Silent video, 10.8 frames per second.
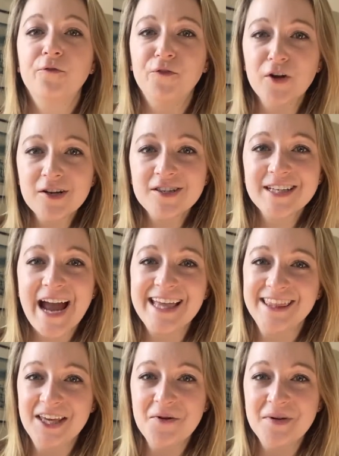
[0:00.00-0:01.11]
First, I
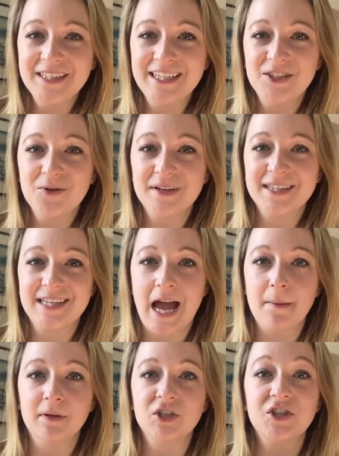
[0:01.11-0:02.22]
think we need to
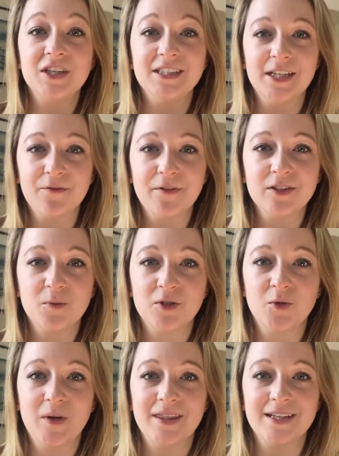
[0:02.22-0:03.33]
establish the difference
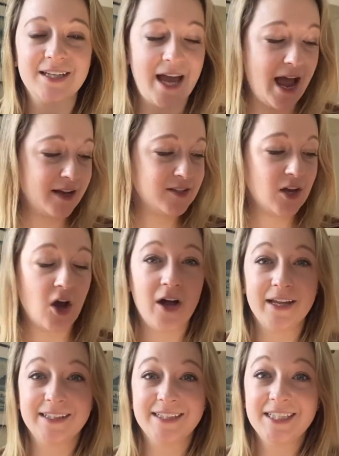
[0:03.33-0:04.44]
between the tax
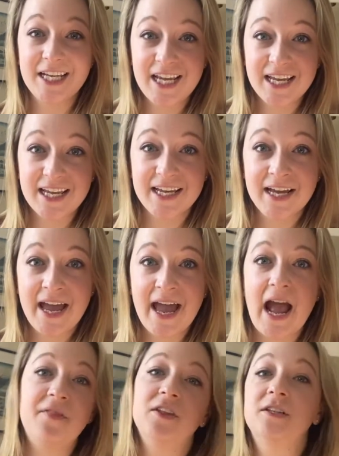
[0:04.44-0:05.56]
on tea
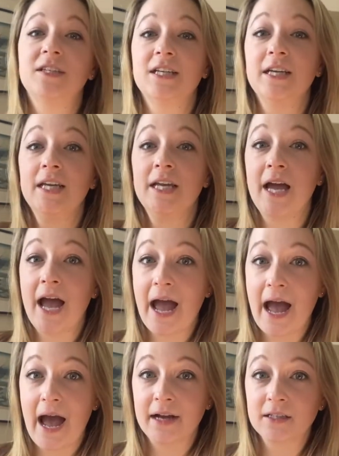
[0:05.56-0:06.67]
and the Tea
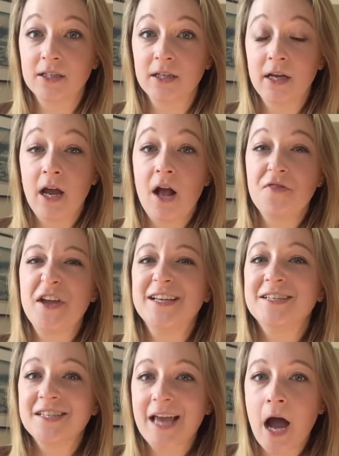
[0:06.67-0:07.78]
Act. They
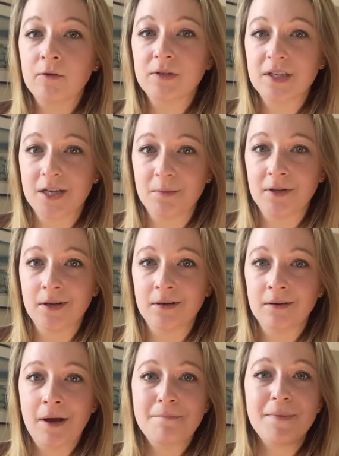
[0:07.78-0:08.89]
sound similar,
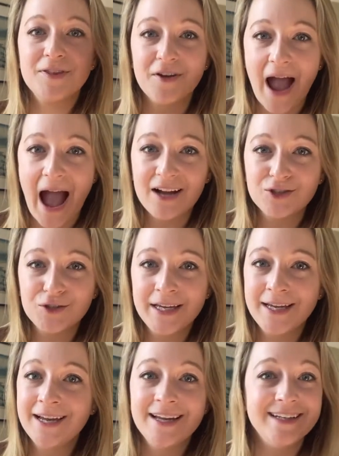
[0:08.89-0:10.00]
but they're
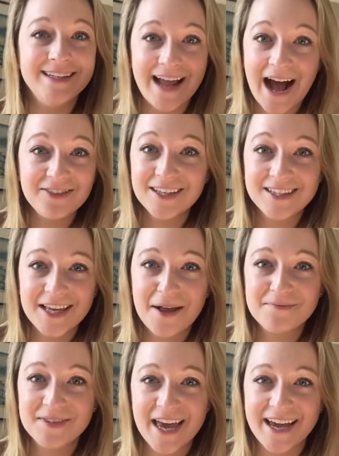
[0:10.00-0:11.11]
actually not the
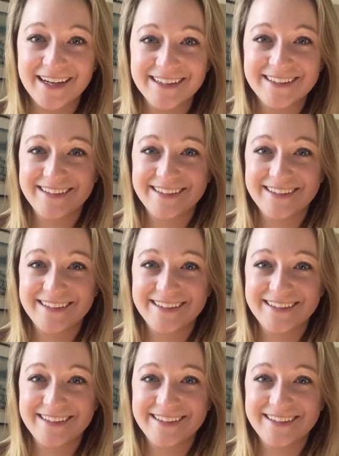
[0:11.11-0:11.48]
same thing.